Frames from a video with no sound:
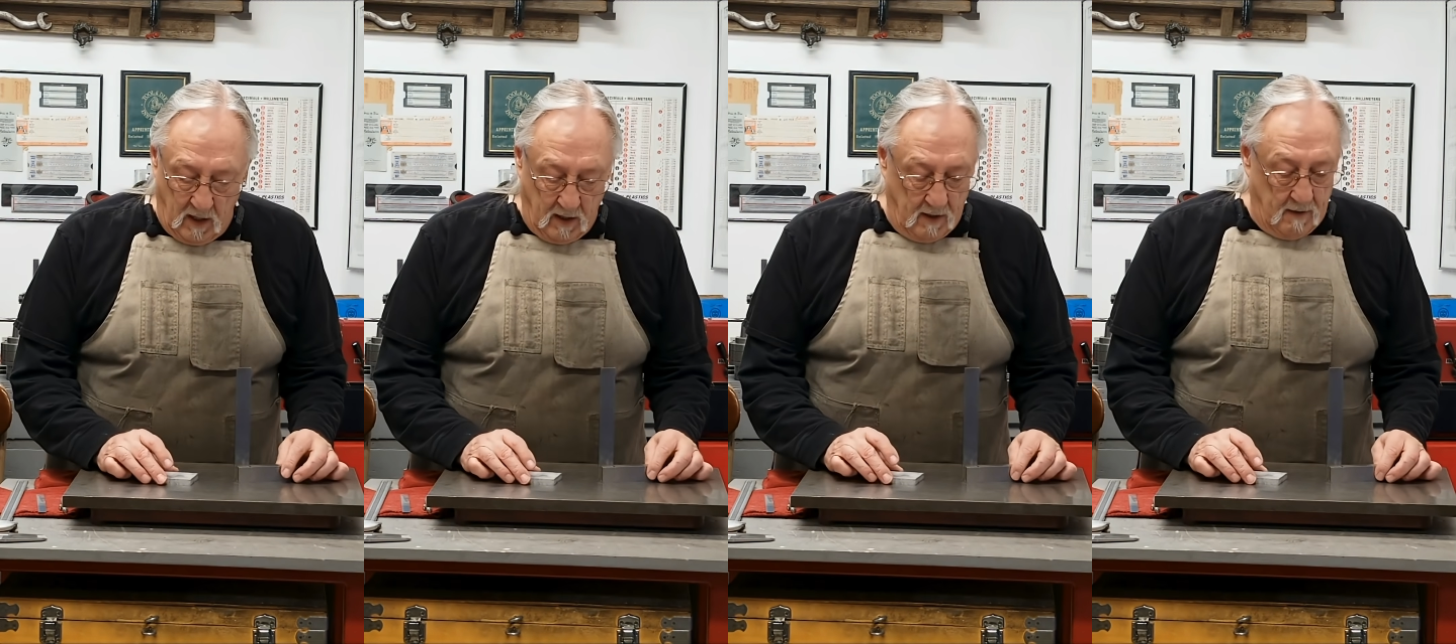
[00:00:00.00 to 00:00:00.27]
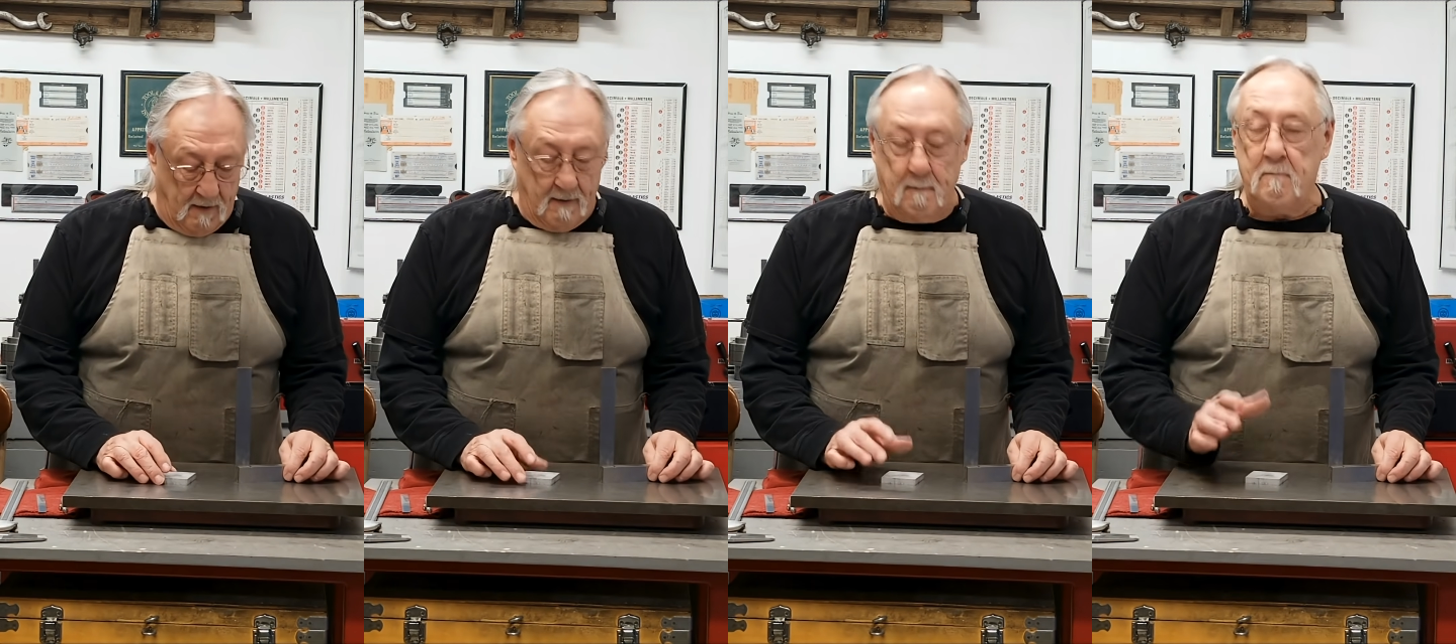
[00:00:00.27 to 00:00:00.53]

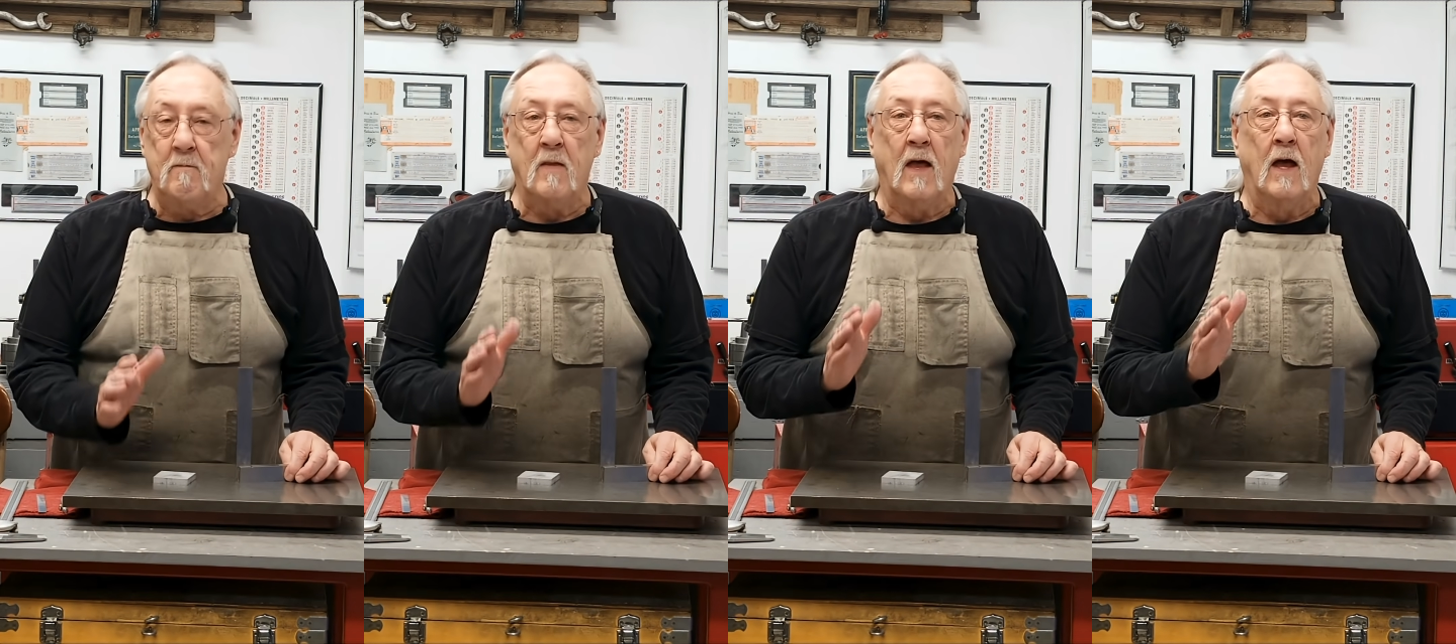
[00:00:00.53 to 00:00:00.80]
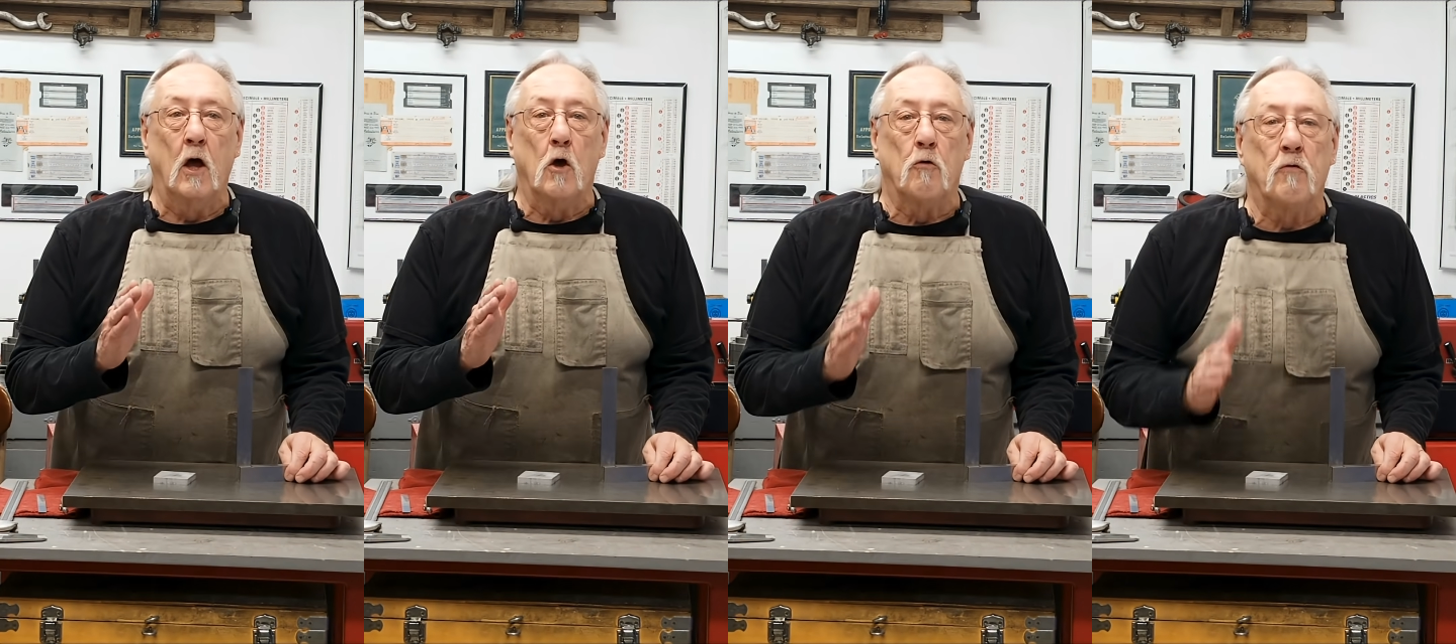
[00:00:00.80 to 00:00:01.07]
Uh,
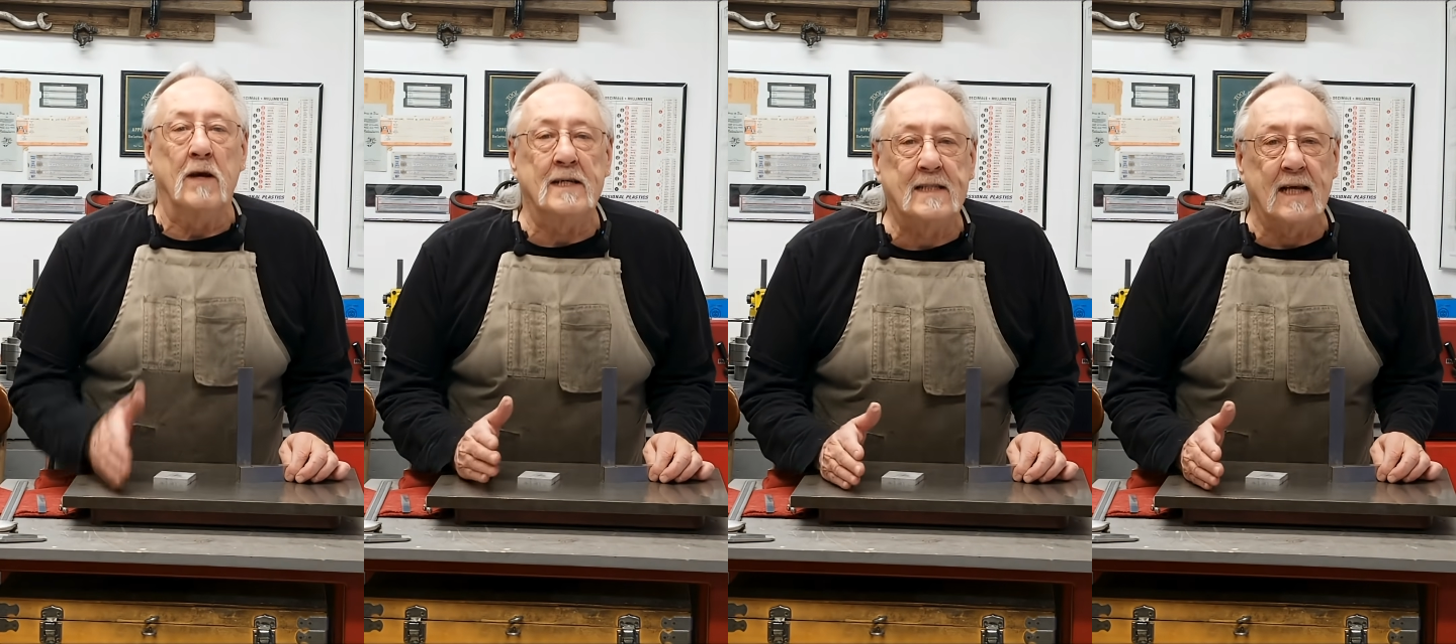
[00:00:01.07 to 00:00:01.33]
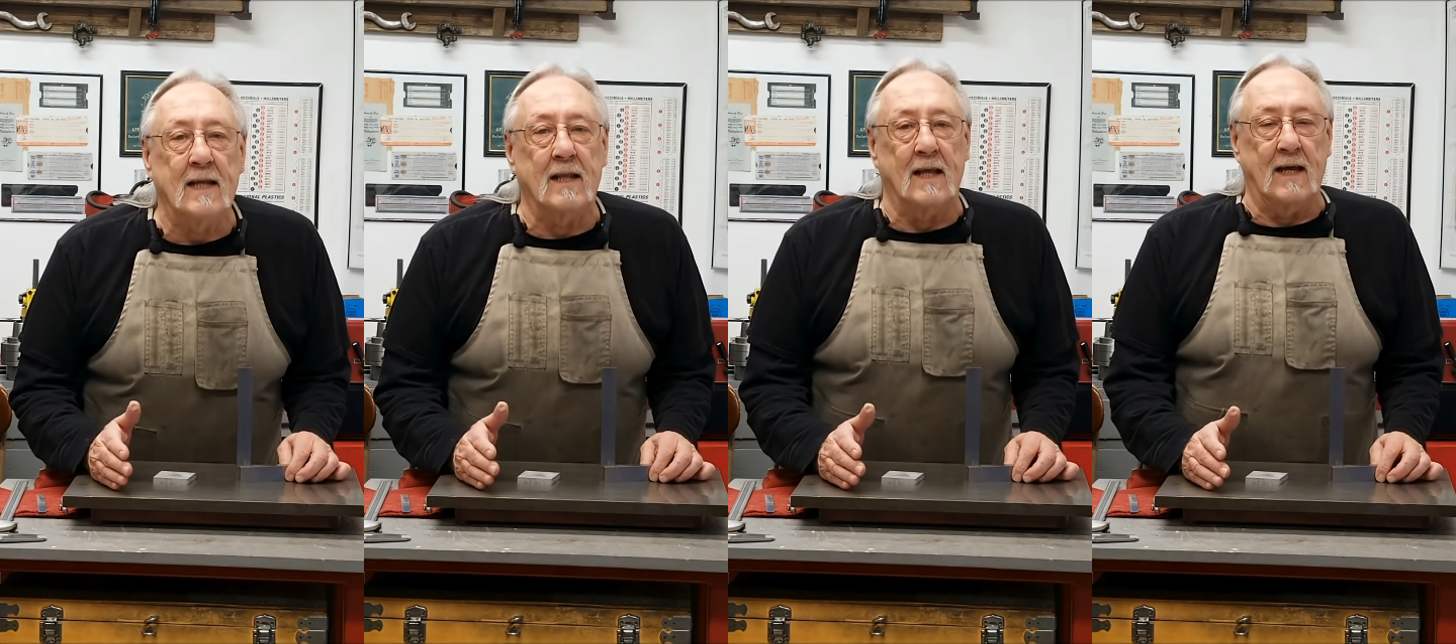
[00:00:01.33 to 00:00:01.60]

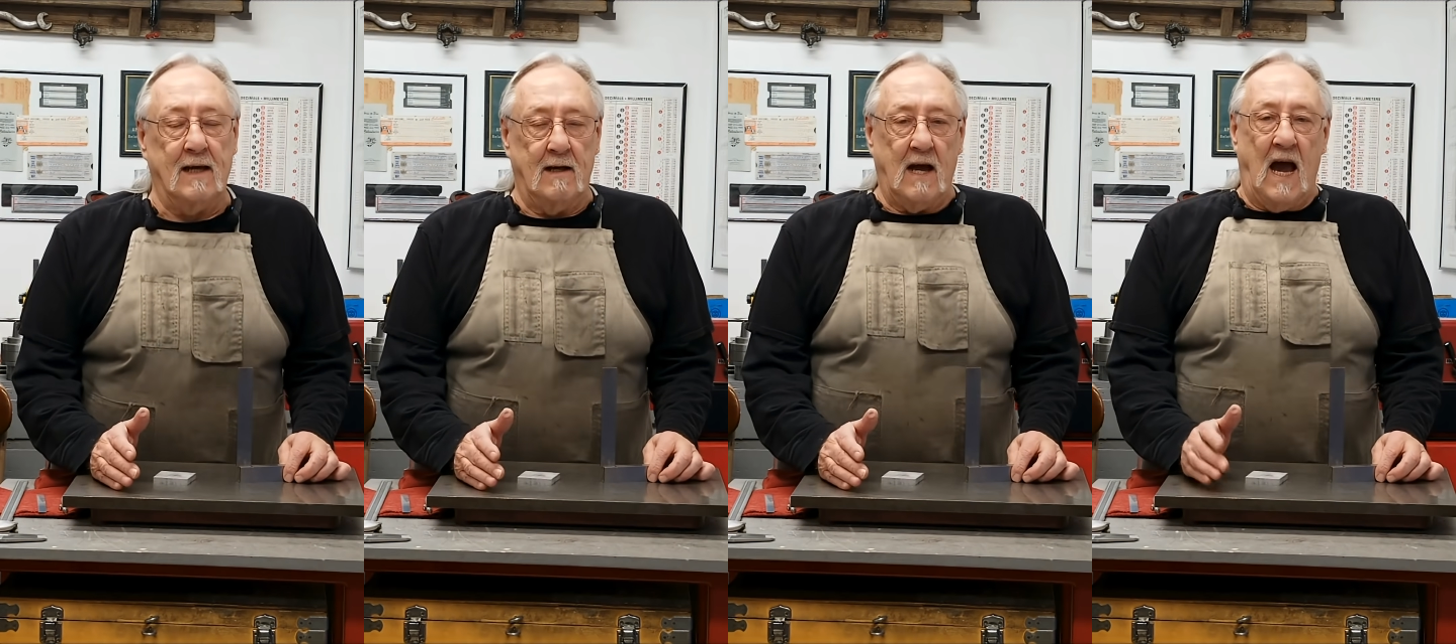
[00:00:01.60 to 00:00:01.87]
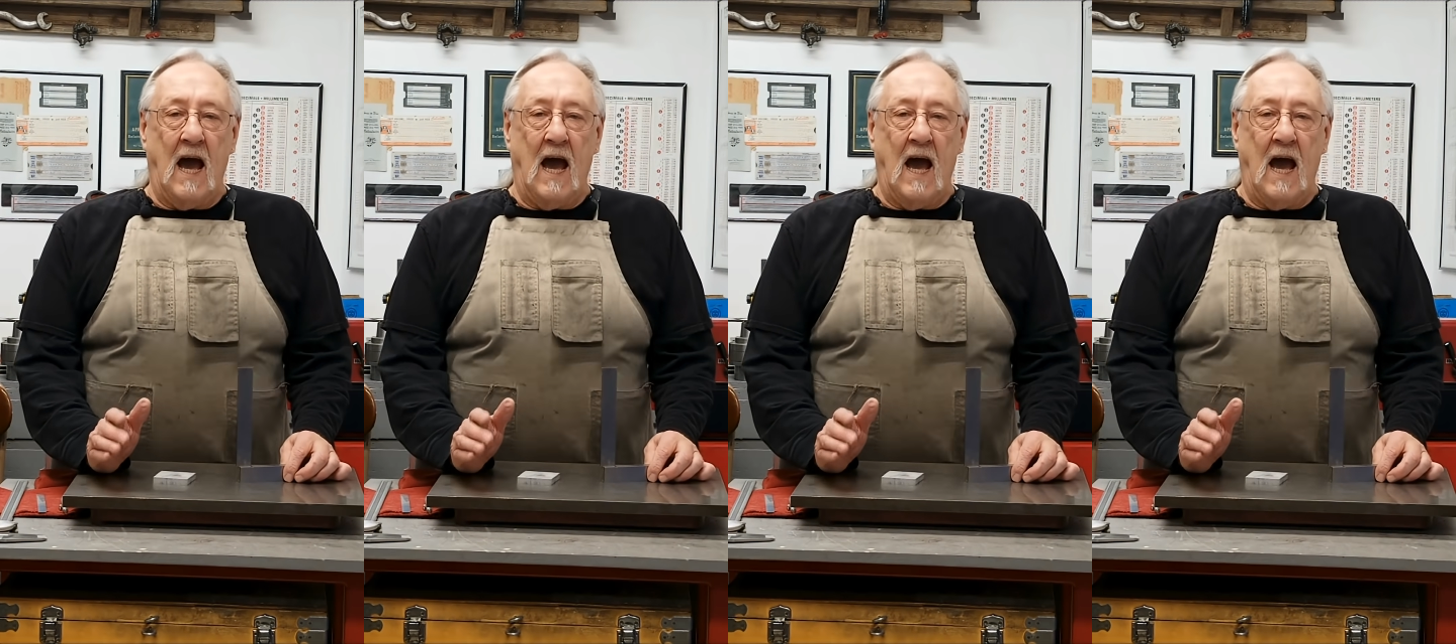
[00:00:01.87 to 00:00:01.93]
recently,